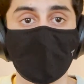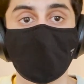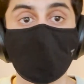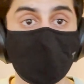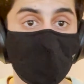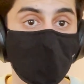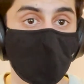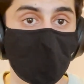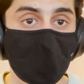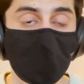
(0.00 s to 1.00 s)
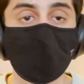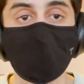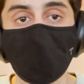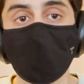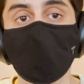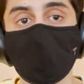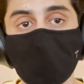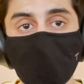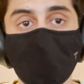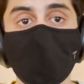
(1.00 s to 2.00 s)
getting more
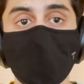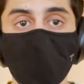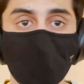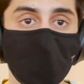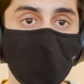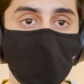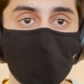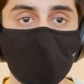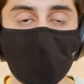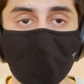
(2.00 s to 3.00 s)
electric vehicles on the roads.